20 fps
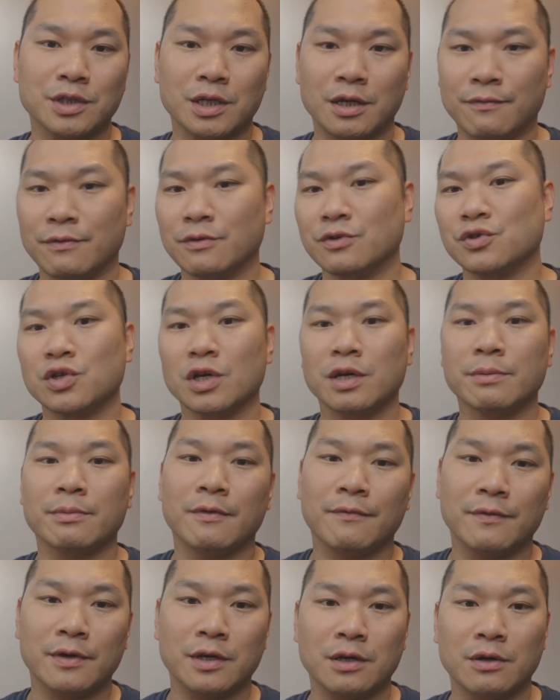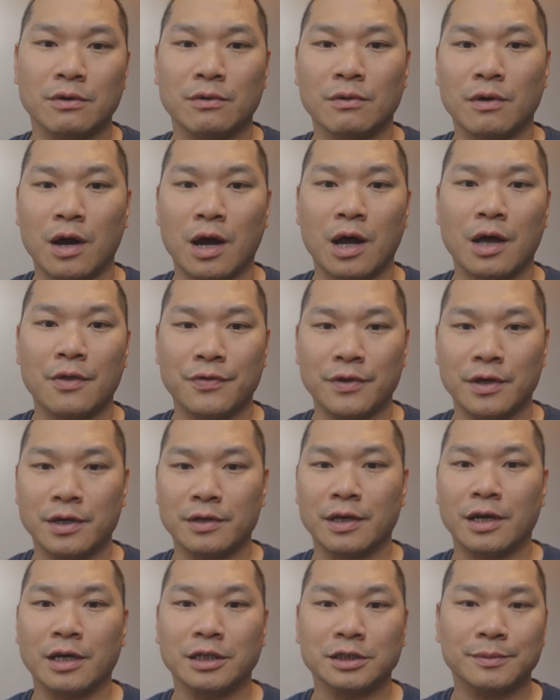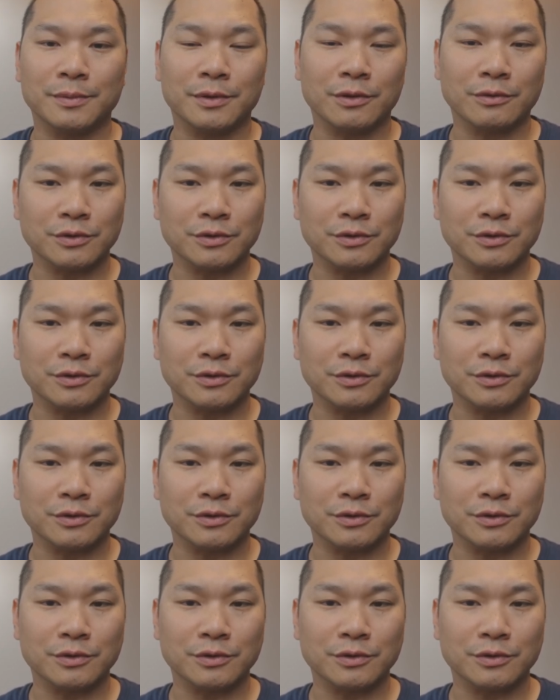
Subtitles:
And if you saw my video on the announcement,